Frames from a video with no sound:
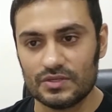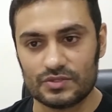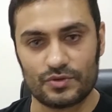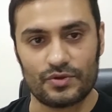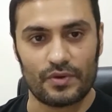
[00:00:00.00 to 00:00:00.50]

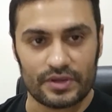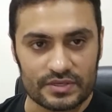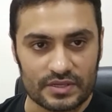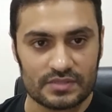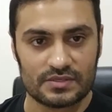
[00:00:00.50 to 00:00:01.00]
So your
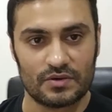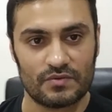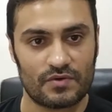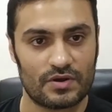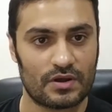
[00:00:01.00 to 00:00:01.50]
intensity
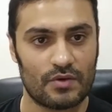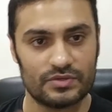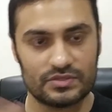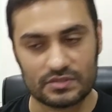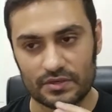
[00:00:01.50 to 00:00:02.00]
of workout
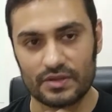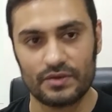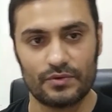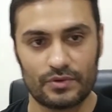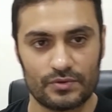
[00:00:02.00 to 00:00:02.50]
is certainly
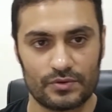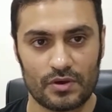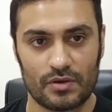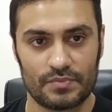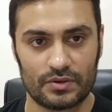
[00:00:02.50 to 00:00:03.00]
going to go
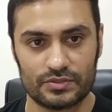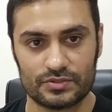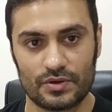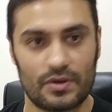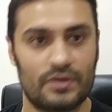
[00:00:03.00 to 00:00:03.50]
down
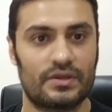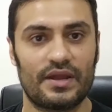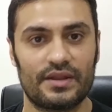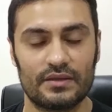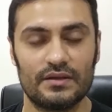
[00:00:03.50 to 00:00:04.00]
because you are not
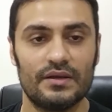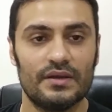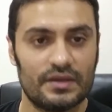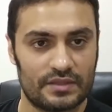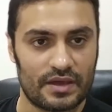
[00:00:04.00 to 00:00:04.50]
getting
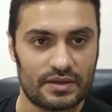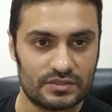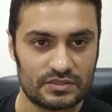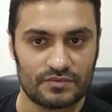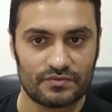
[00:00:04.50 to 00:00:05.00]
the
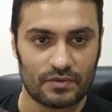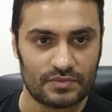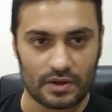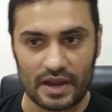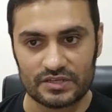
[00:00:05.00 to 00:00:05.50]
energy from
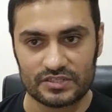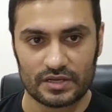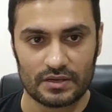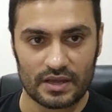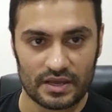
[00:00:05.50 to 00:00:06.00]
the right
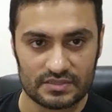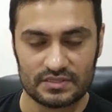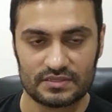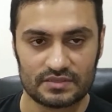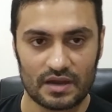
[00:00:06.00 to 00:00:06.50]
channel. As
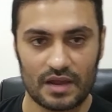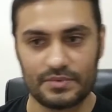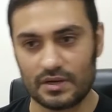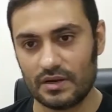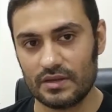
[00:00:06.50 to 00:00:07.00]

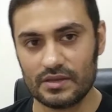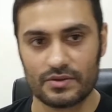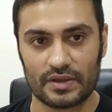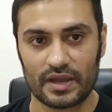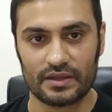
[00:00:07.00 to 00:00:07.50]
described
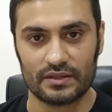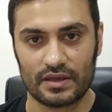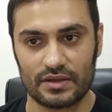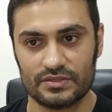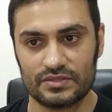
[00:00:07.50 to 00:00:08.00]
earlier, you're getting
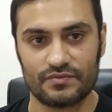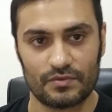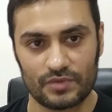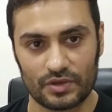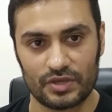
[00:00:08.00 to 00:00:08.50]
the energy
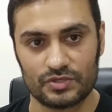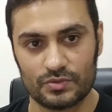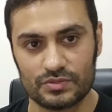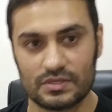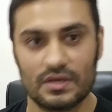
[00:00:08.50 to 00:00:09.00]
from the
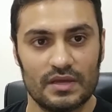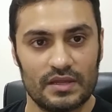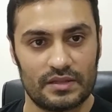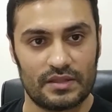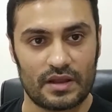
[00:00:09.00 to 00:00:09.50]
ketones
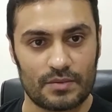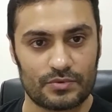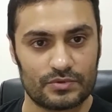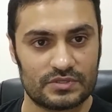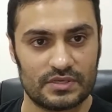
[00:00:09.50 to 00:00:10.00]
that are
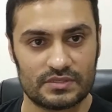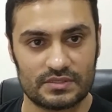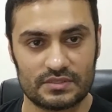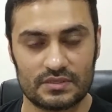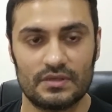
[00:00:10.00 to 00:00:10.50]

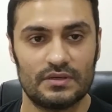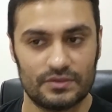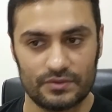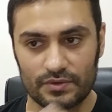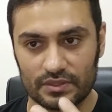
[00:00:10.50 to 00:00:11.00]
processed
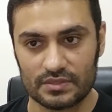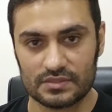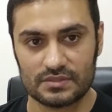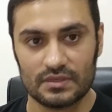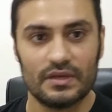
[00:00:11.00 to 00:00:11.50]
during
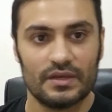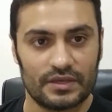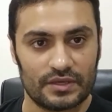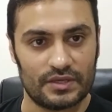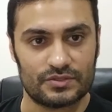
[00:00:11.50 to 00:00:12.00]
this
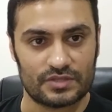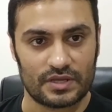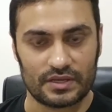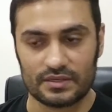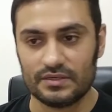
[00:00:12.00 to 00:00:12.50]

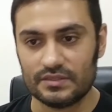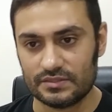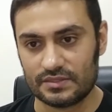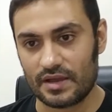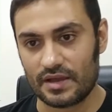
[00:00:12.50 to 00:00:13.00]
ketogenic
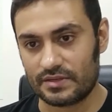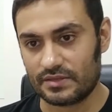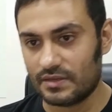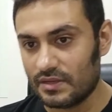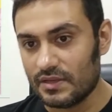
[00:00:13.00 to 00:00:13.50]
diet.
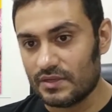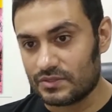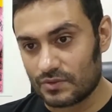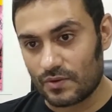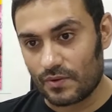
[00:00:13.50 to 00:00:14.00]

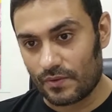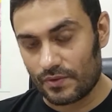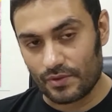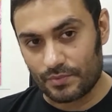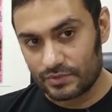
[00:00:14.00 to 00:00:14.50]
So
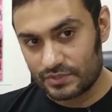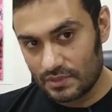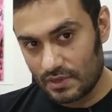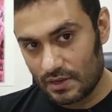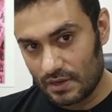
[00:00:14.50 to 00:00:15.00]
your
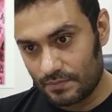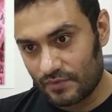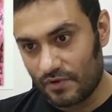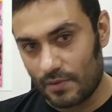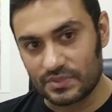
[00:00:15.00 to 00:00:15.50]

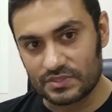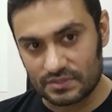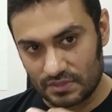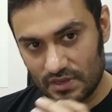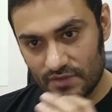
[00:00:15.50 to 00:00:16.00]

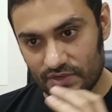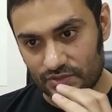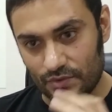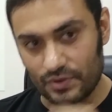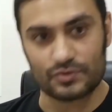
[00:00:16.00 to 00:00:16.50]
performance level
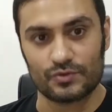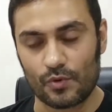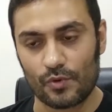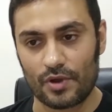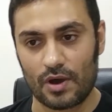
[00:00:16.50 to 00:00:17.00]
is going to
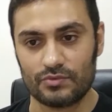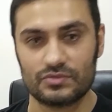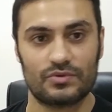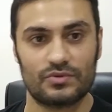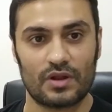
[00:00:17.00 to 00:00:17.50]
go down.
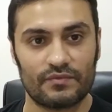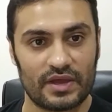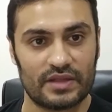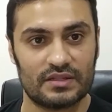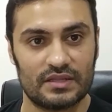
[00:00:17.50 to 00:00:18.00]
So none of the
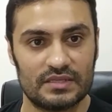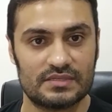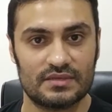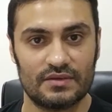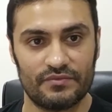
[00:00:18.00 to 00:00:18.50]

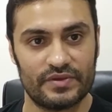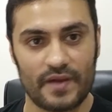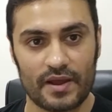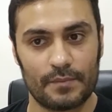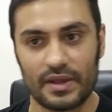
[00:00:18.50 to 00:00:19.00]
athletes we
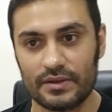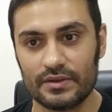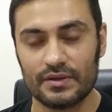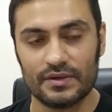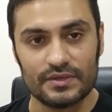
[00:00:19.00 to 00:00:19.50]

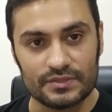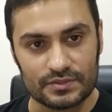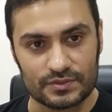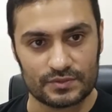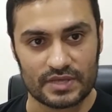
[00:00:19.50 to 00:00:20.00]
recommend
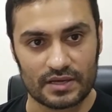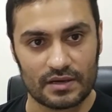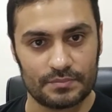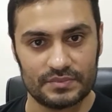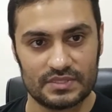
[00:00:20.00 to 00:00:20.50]
to take
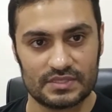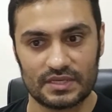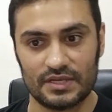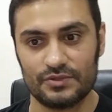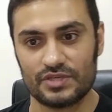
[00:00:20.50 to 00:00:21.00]
up this
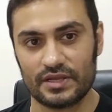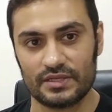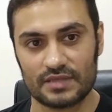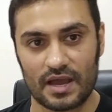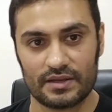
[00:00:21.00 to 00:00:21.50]

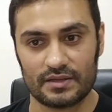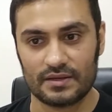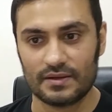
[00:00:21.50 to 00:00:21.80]
ketogenic diet.